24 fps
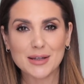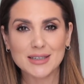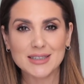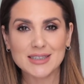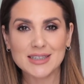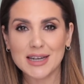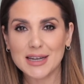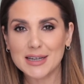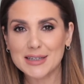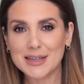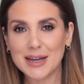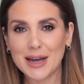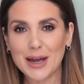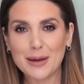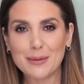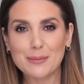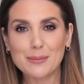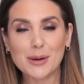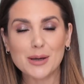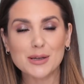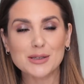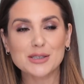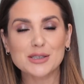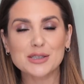
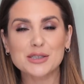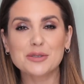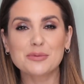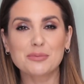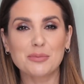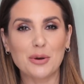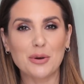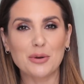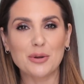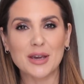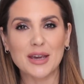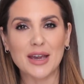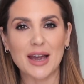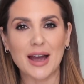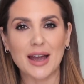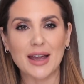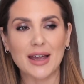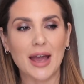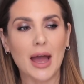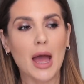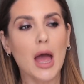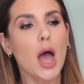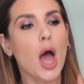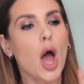daytime smoky
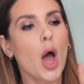eye.